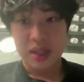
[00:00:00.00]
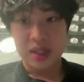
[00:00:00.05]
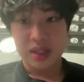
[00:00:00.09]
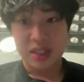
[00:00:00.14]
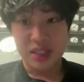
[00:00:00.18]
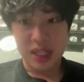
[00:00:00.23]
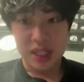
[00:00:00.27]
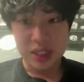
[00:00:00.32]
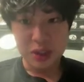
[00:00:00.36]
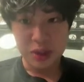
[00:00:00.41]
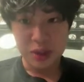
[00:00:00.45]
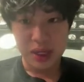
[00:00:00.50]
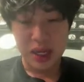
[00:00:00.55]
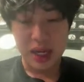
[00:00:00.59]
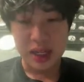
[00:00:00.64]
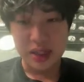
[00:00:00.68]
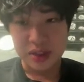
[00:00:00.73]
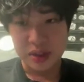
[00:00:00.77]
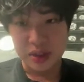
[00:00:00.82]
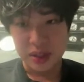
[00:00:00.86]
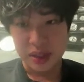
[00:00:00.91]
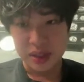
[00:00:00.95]

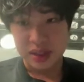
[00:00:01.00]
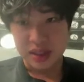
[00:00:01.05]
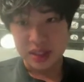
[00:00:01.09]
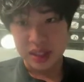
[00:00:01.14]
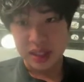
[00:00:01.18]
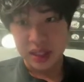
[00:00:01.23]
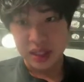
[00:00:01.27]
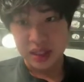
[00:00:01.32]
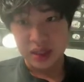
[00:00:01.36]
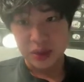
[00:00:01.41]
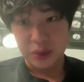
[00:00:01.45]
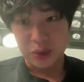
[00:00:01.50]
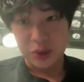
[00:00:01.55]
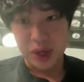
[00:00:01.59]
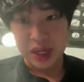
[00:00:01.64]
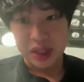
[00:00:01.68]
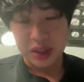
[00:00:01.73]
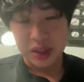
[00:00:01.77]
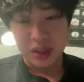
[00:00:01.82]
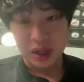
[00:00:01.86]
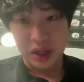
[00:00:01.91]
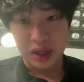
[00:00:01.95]
Centralized, you can see in the
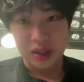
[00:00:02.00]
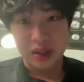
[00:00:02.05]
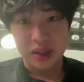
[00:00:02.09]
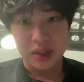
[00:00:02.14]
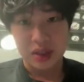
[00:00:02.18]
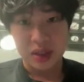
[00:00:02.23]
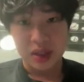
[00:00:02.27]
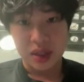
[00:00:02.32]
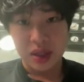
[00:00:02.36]
red dot.